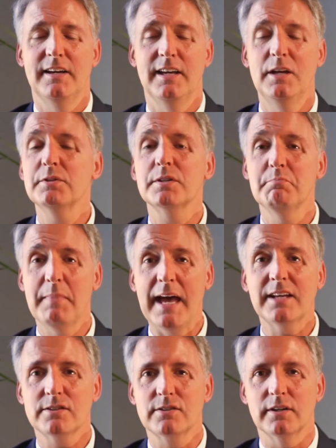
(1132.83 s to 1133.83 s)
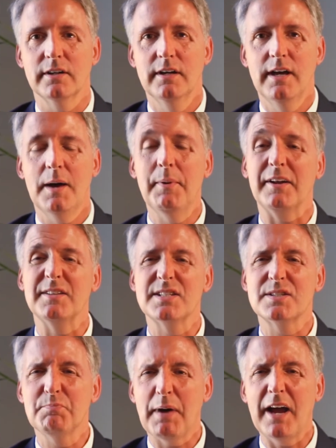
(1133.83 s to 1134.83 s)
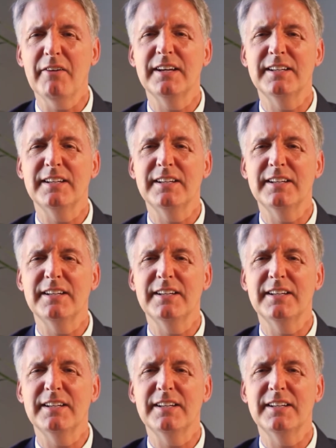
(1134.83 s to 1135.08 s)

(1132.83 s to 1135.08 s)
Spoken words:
He was a master about inspiring